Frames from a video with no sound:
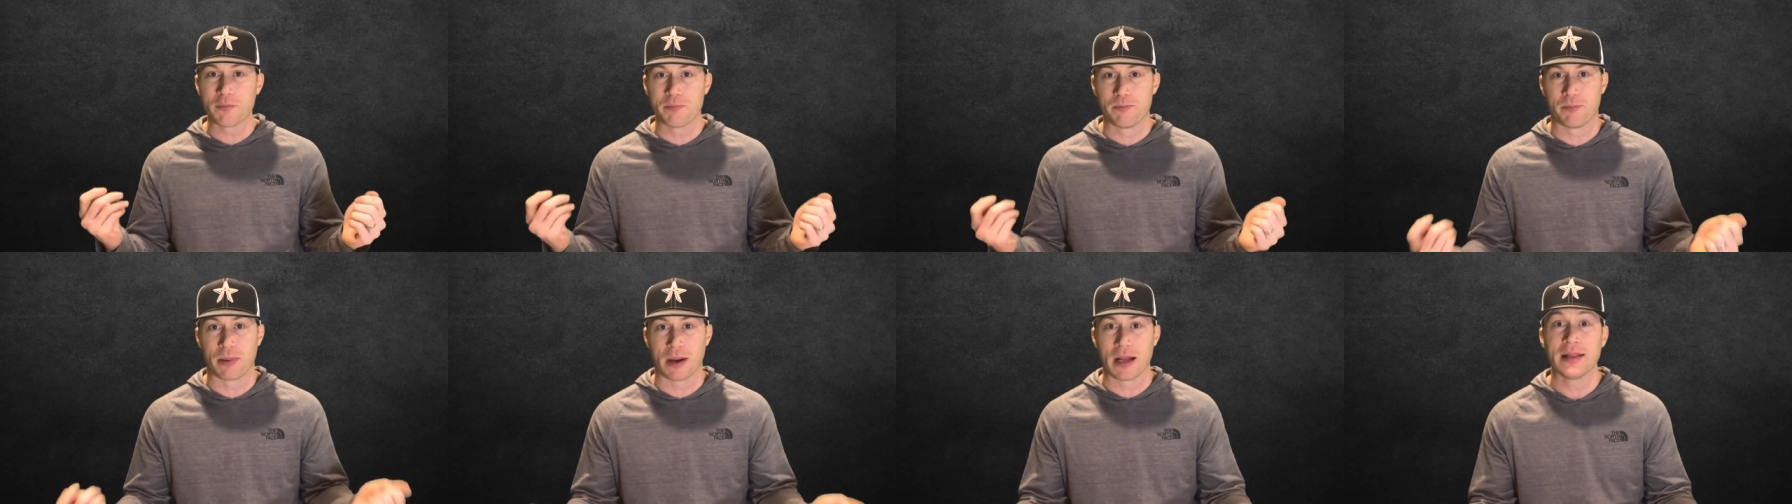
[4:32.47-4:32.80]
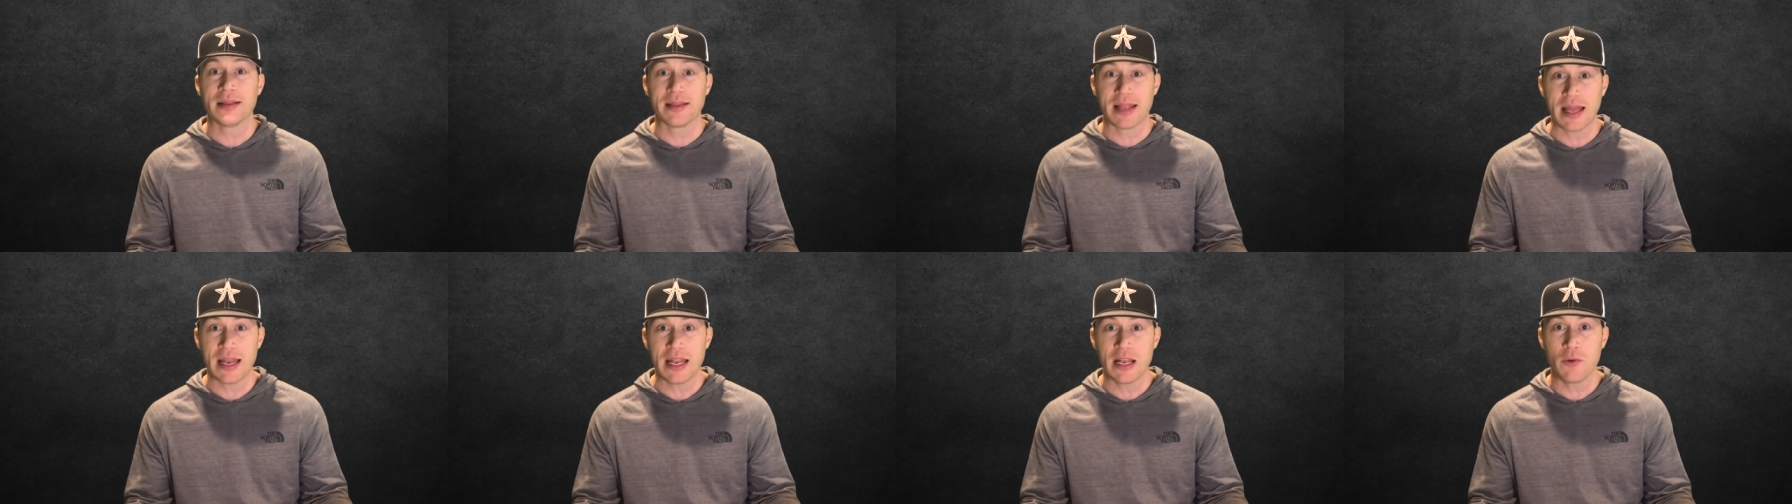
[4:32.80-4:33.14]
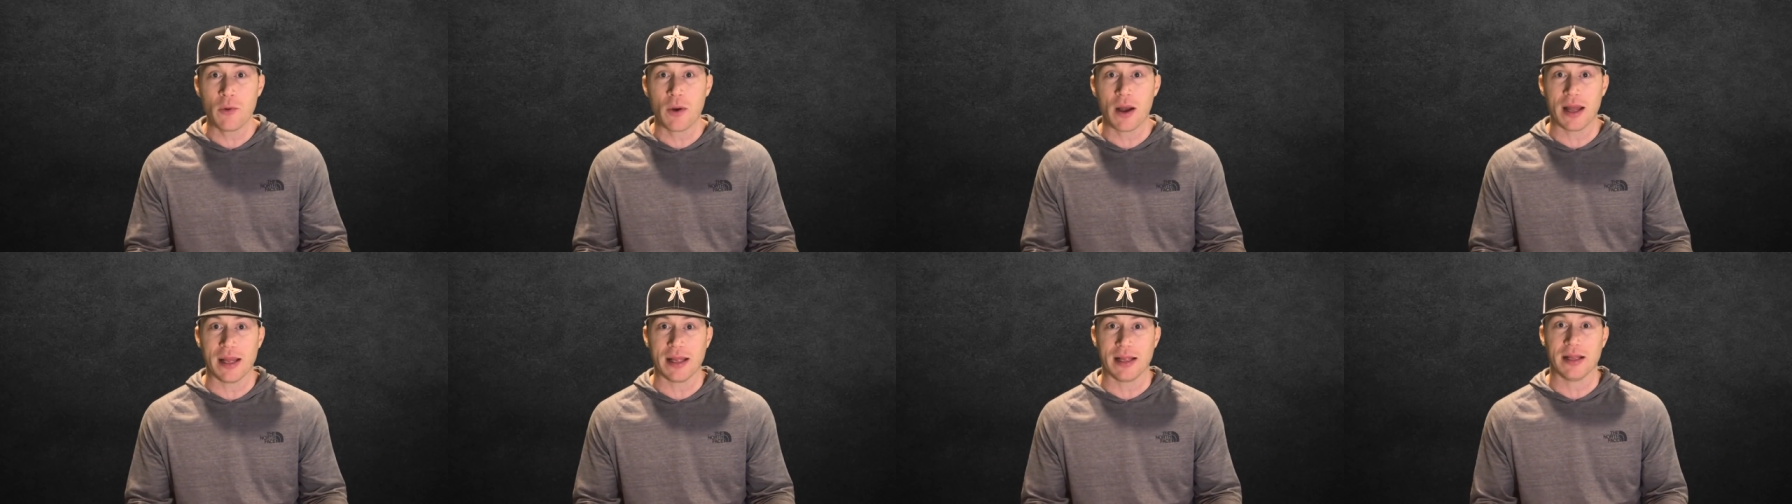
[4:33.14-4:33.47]
bunt
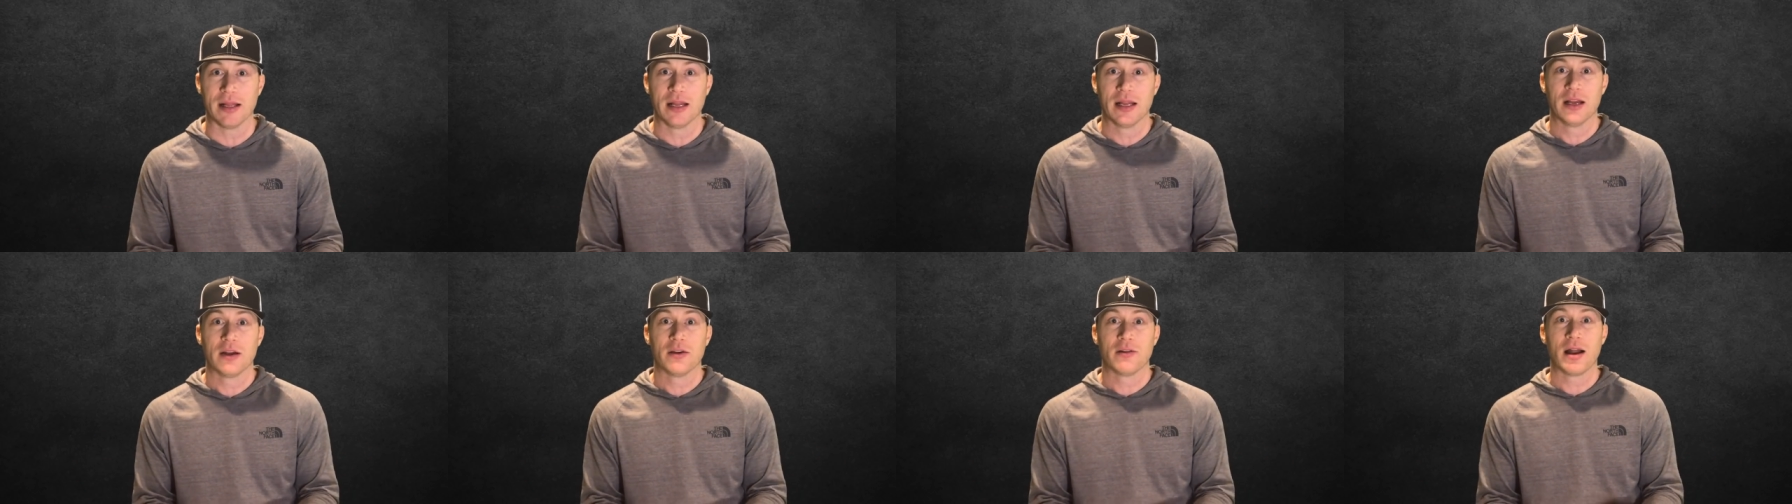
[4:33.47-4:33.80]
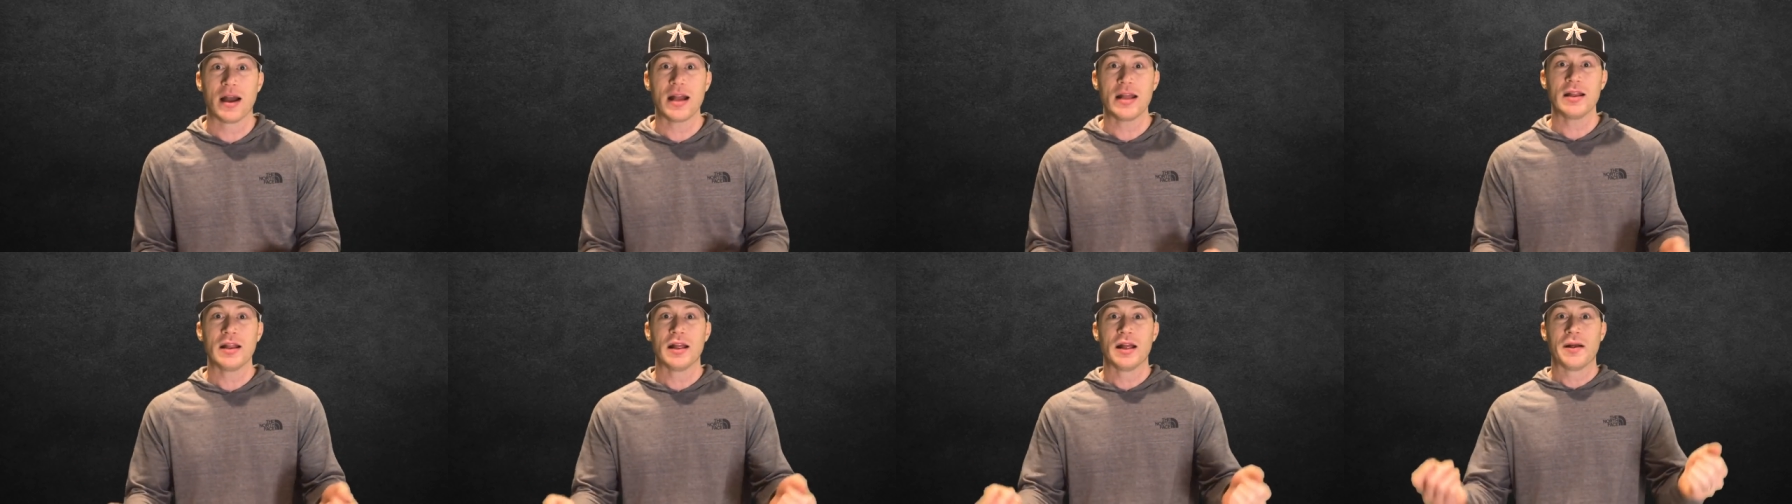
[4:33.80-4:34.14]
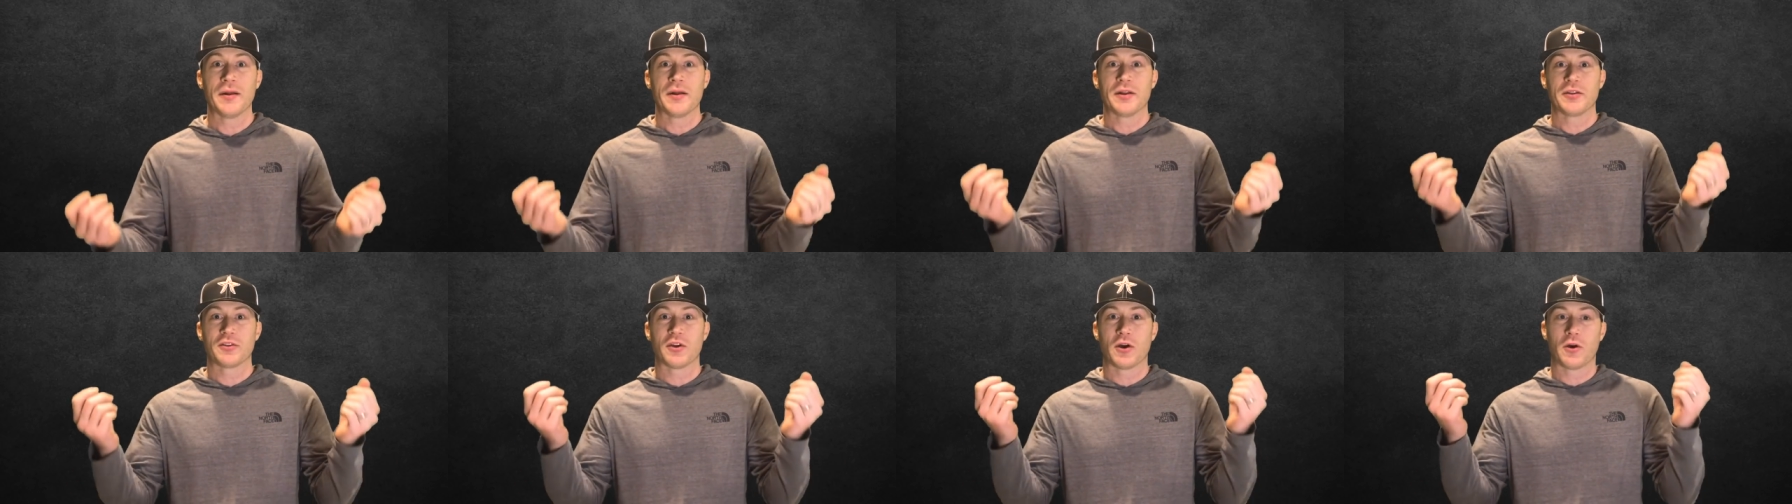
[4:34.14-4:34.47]
anyway, right?
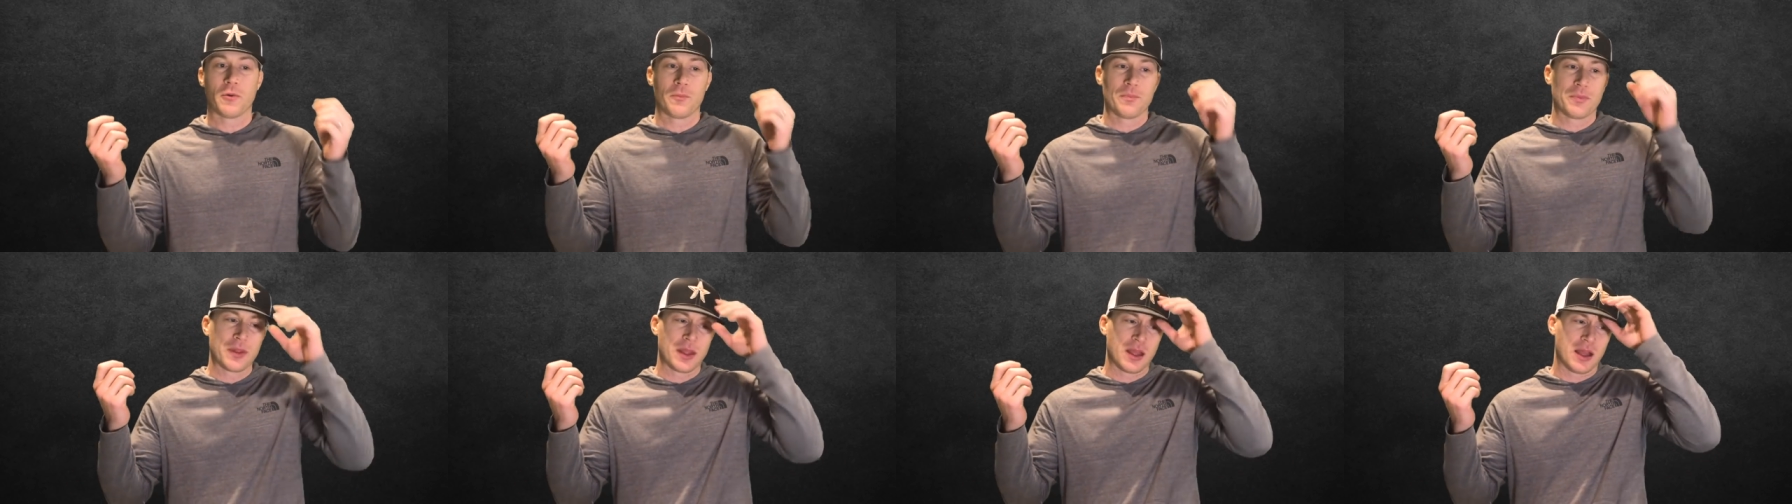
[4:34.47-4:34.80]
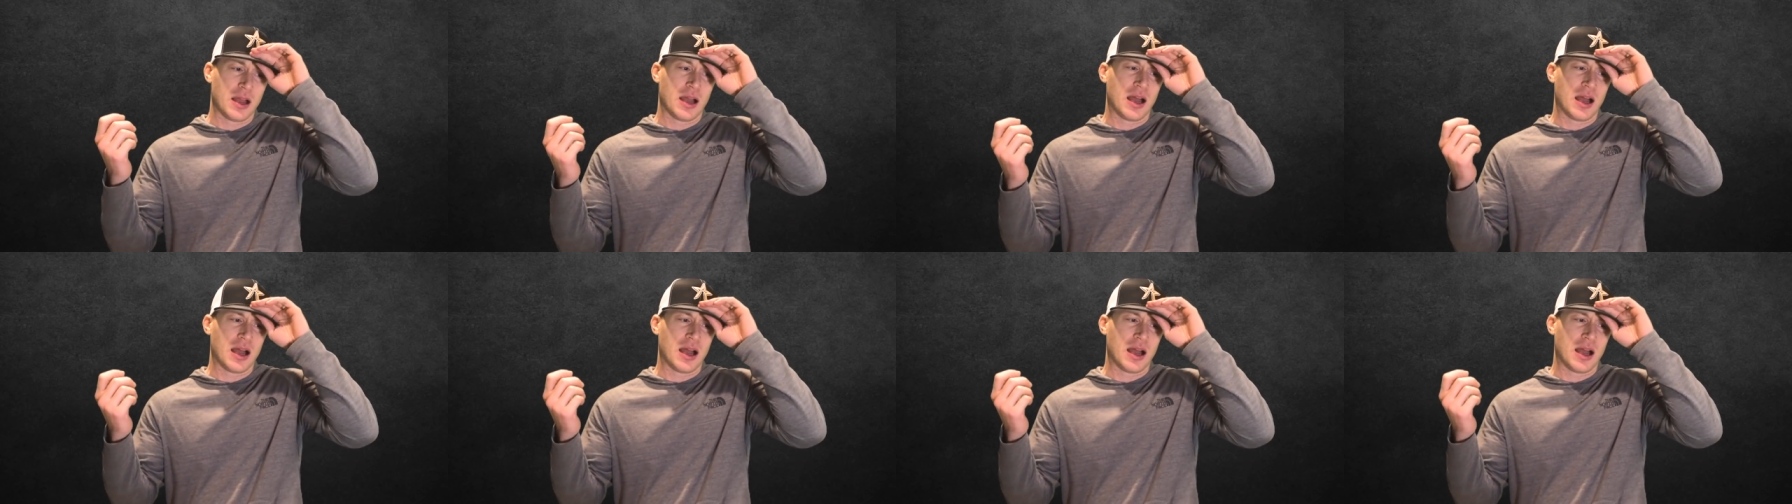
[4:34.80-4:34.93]
So